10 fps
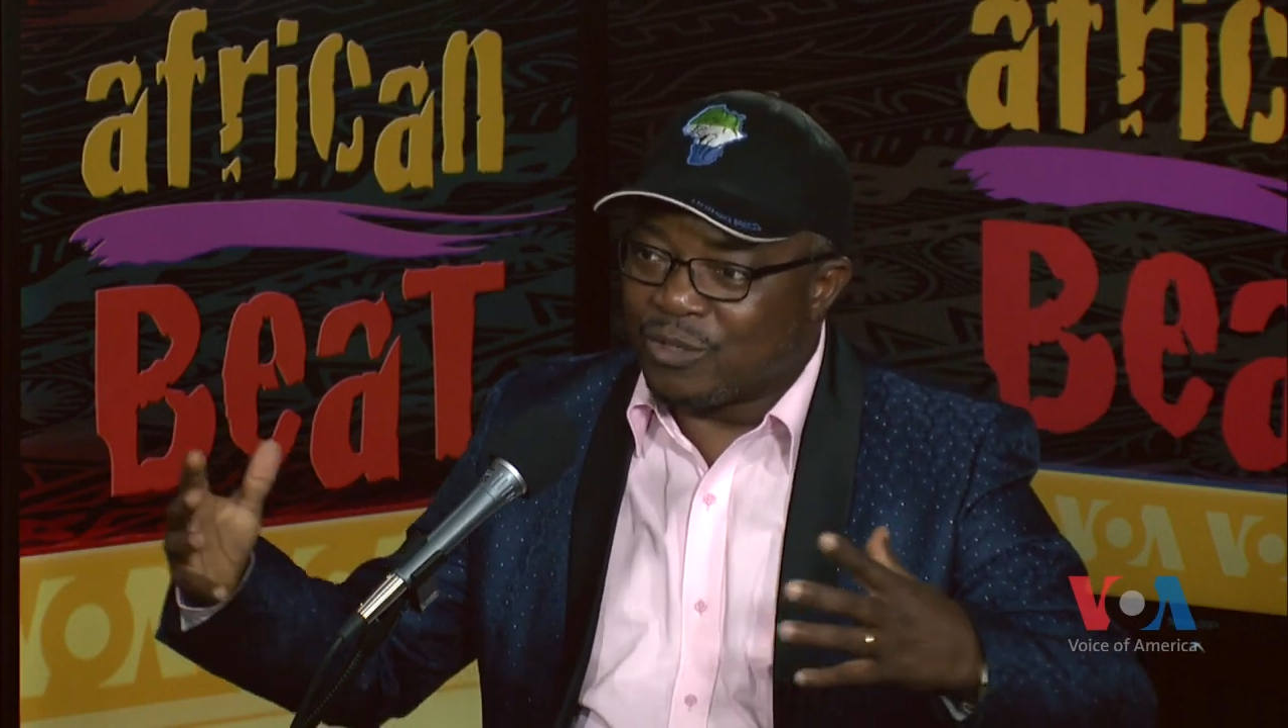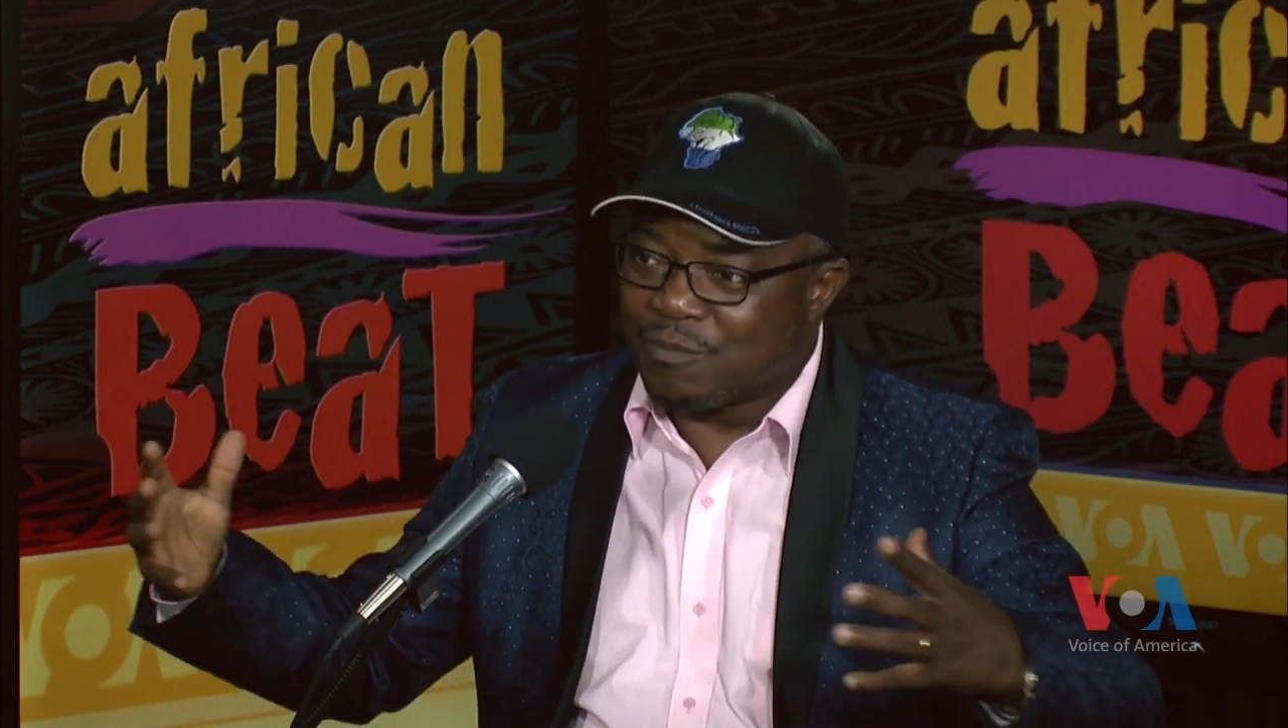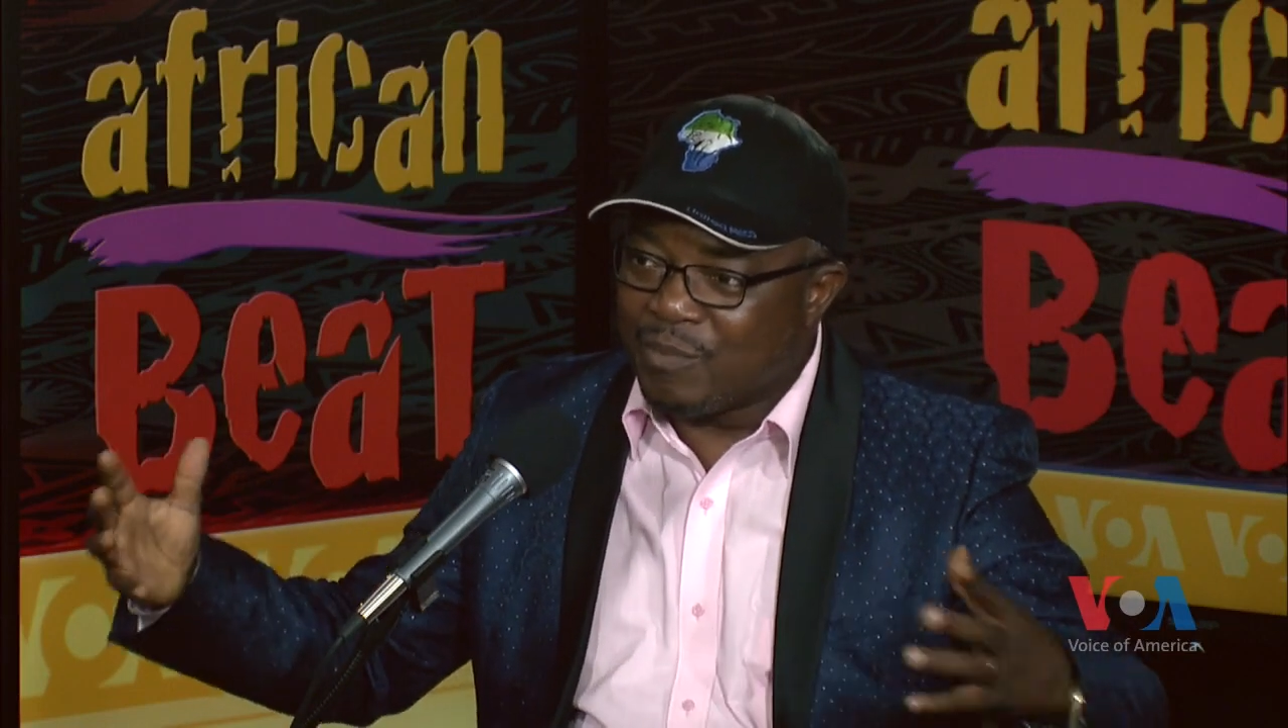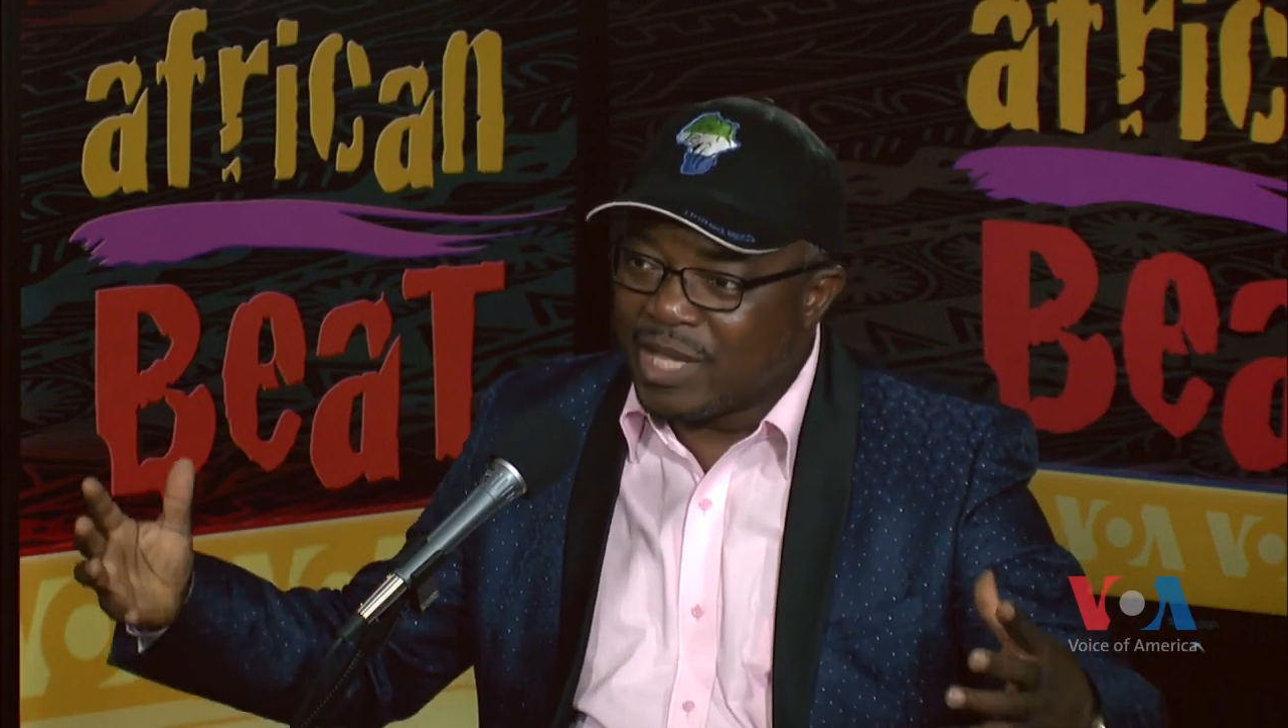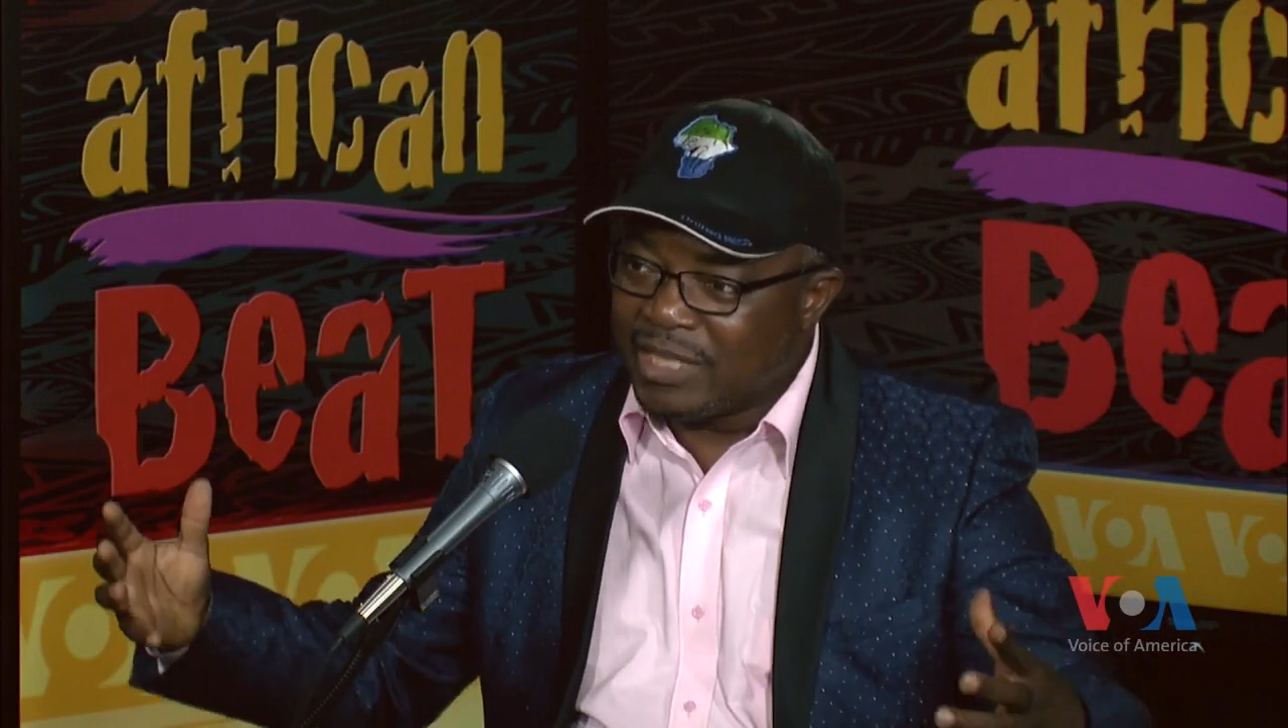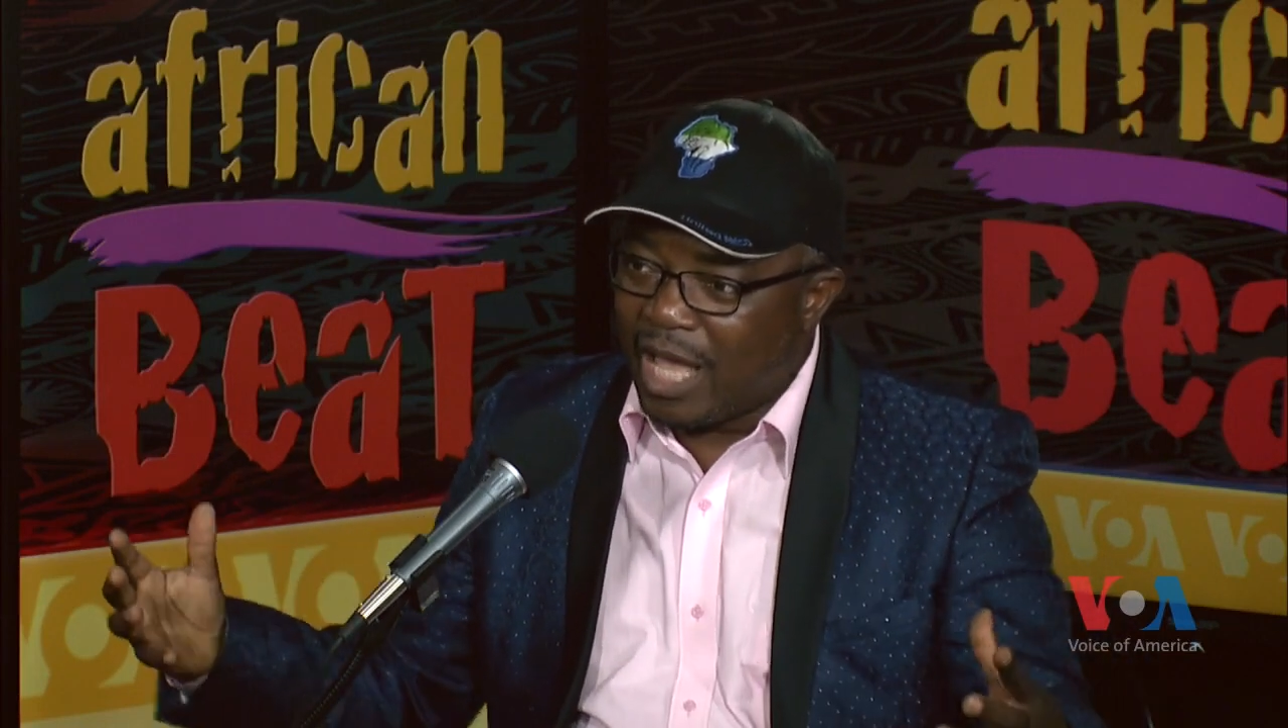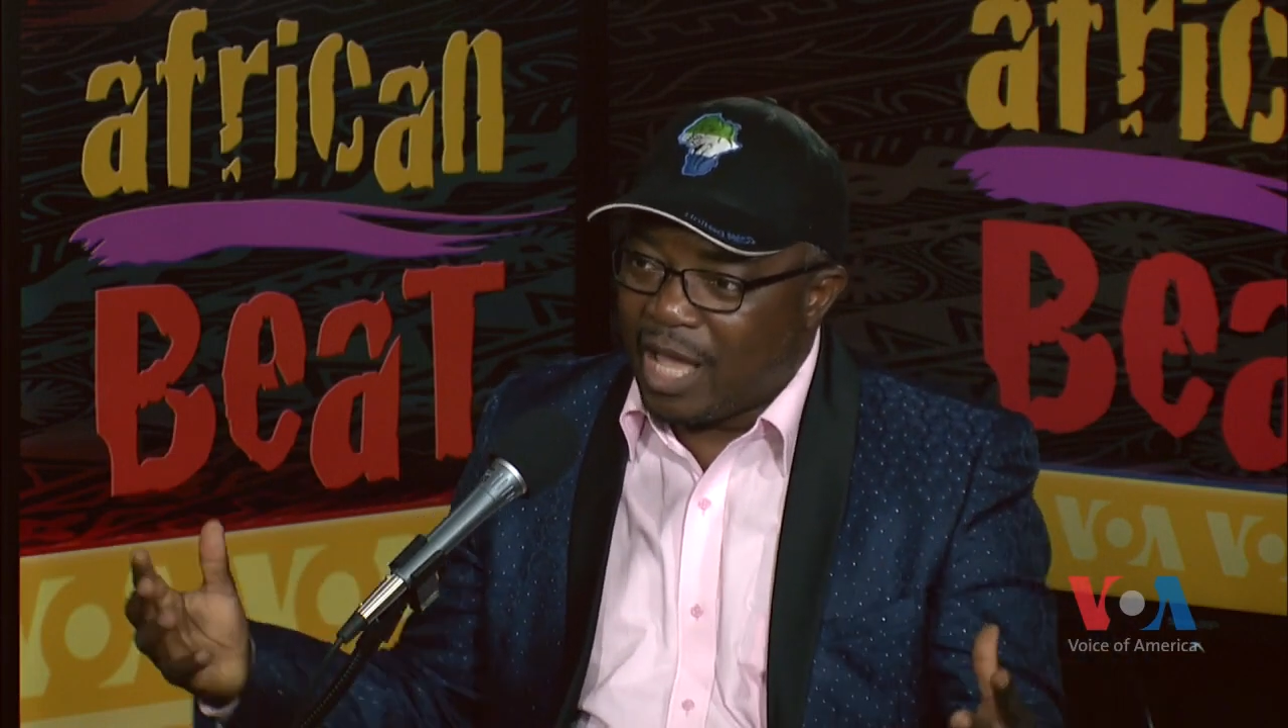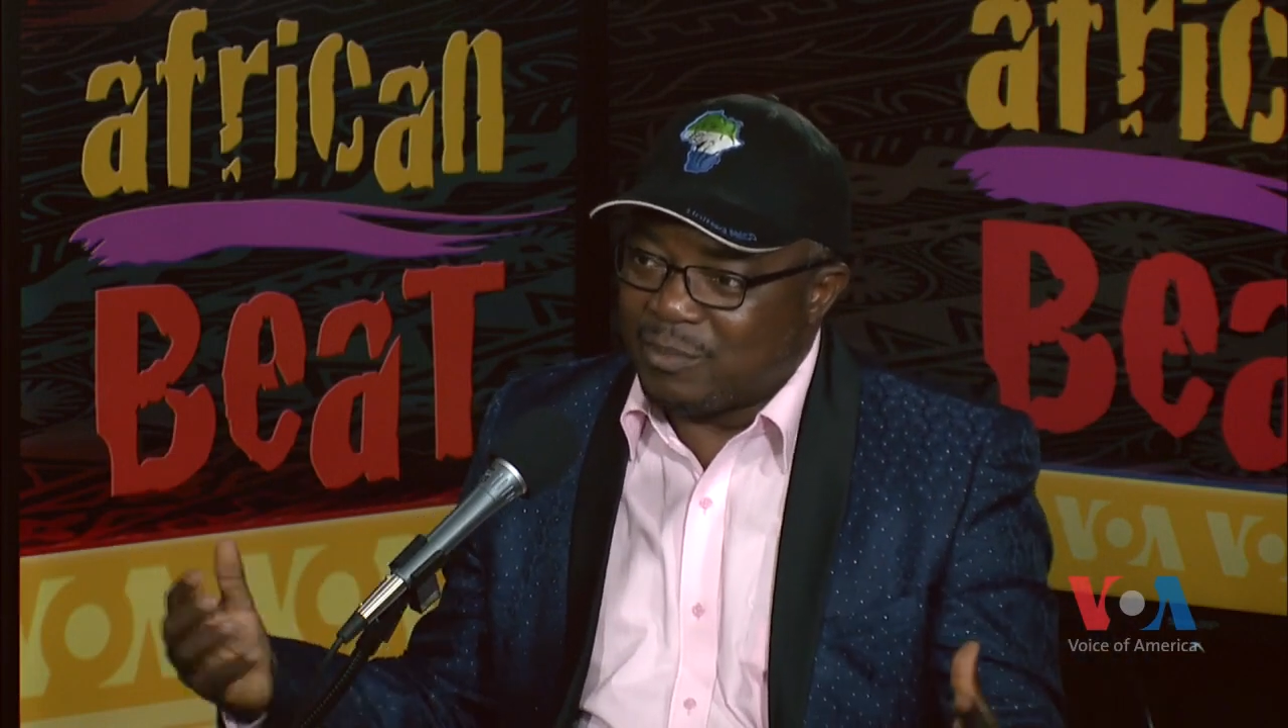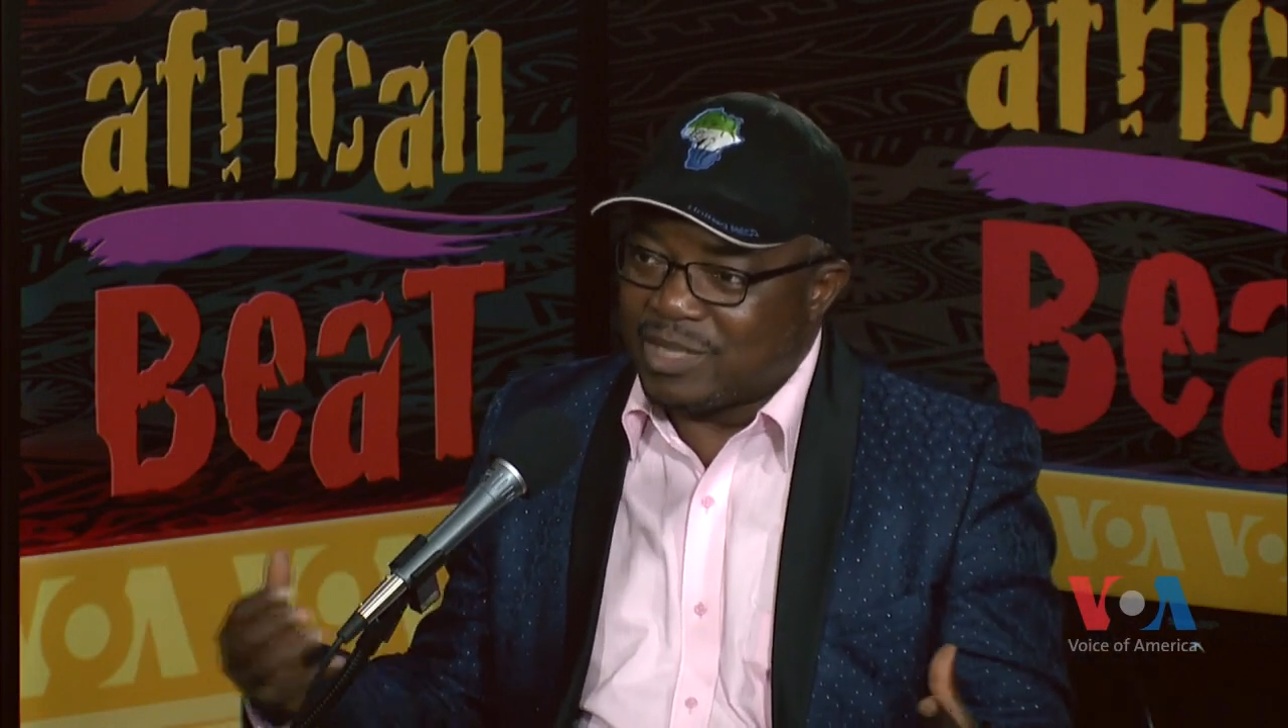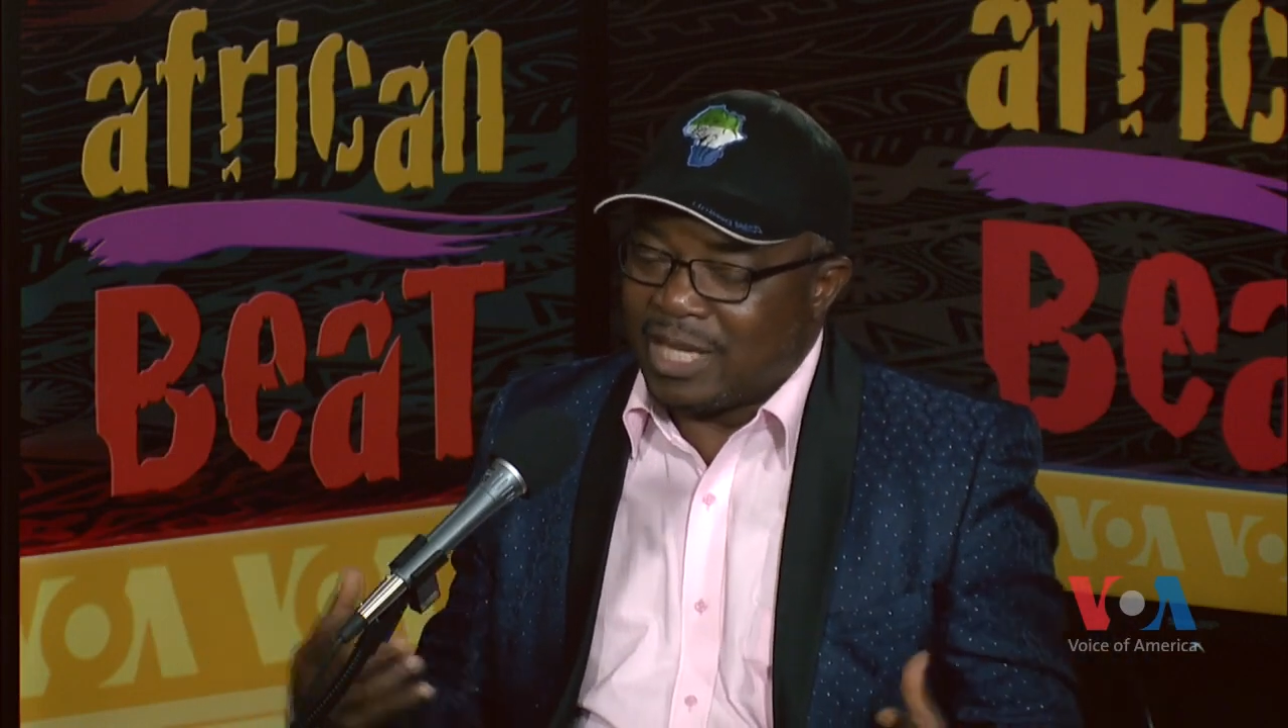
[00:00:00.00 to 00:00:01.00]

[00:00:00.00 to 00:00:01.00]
these big names,